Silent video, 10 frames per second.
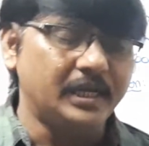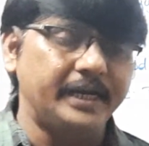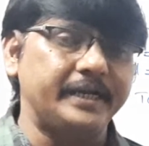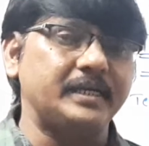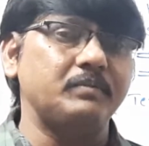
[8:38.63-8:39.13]

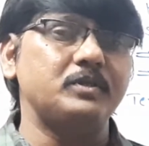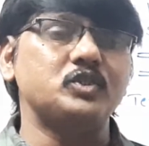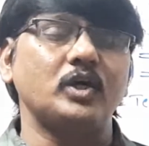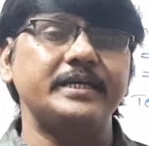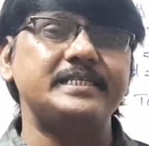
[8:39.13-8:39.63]
It can be
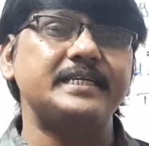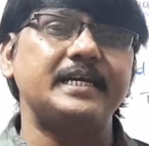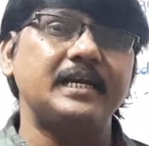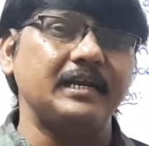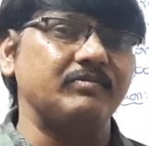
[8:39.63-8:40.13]
solid
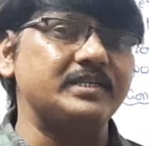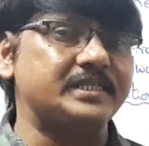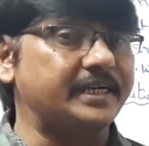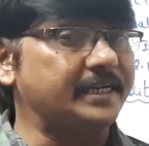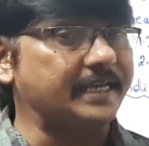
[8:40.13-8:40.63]
state, liquid
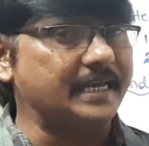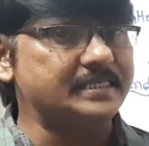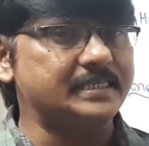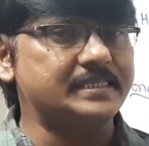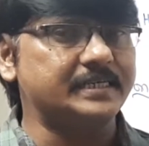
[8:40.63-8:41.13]
state,
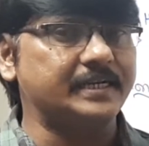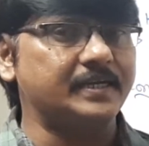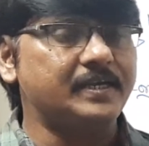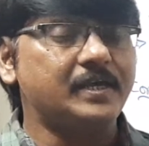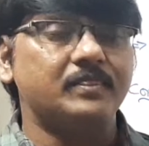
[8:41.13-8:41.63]
gaseous state.
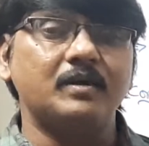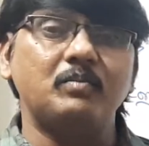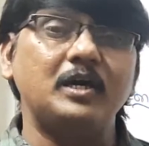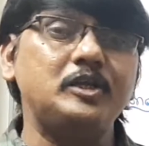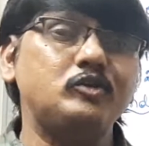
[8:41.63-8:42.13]
The
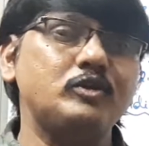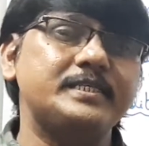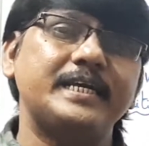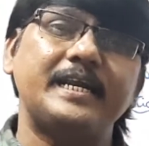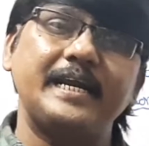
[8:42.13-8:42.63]

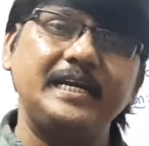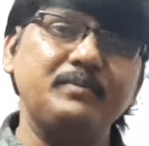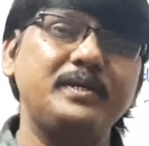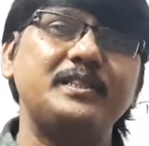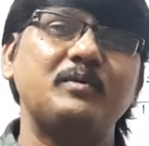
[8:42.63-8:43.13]
molecules are
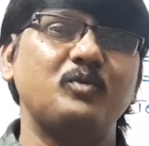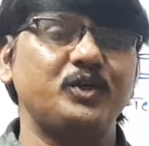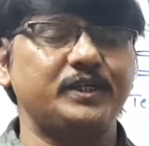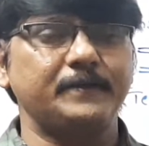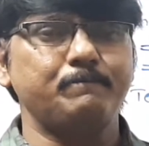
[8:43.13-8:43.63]
randomly in the
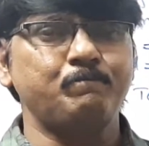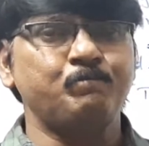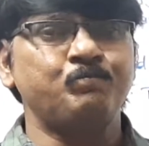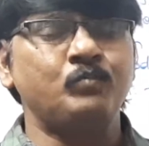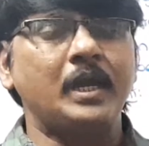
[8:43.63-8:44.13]
motion,
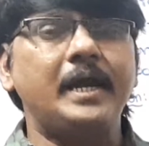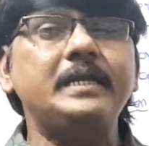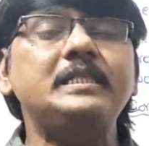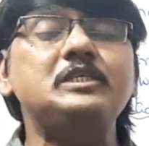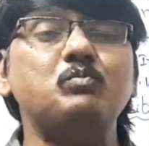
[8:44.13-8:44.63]

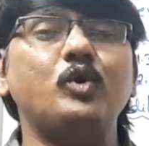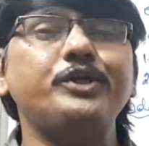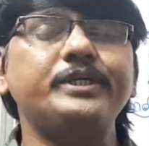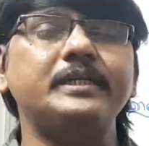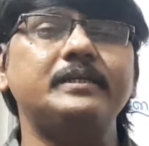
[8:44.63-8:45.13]
and this
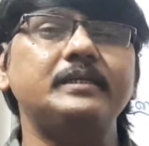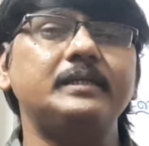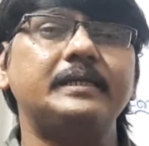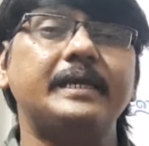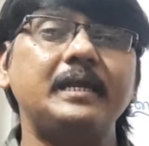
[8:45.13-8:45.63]
motion
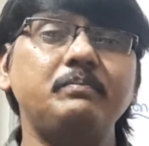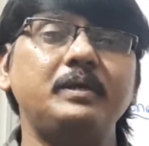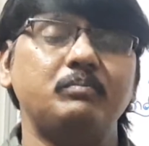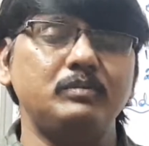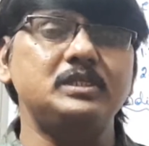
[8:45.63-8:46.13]
can
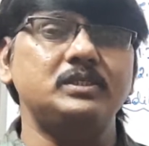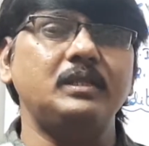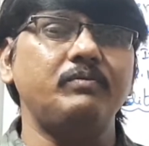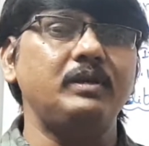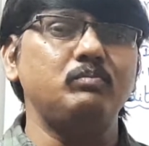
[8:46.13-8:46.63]
be means
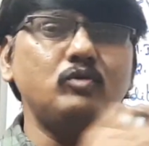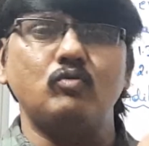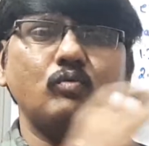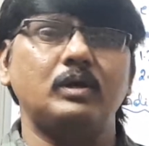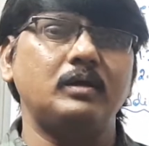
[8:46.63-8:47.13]
they will
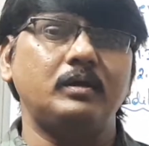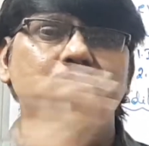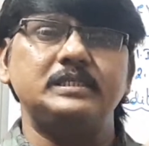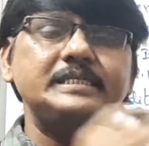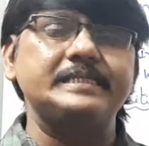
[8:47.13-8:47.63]

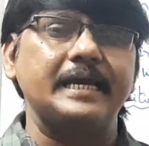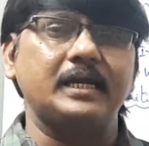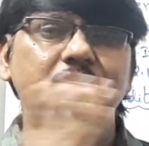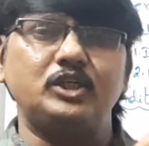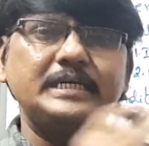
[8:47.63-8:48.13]
move zigzag
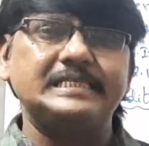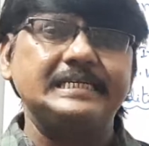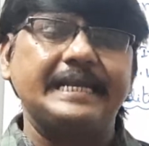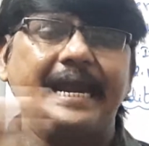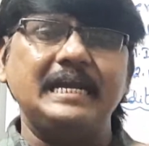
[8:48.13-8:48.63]

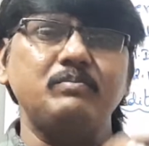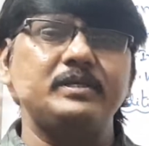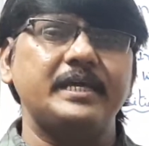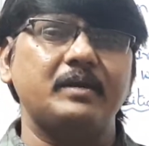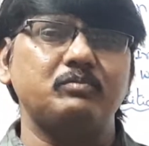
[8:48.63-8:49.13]
continuously, randomly
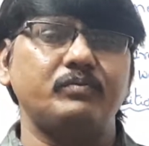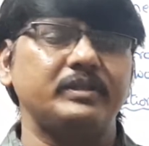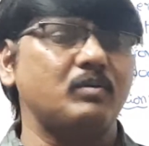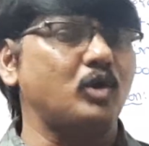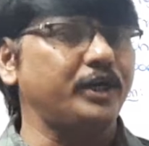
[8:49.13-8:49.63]
they are moving
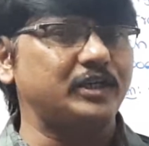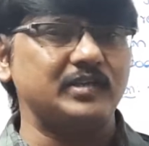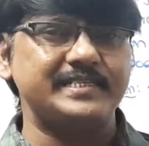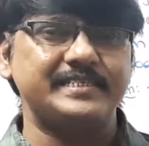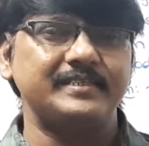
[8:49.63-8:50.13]
the
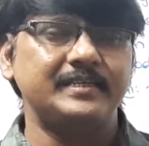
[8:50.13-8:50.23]
molecules.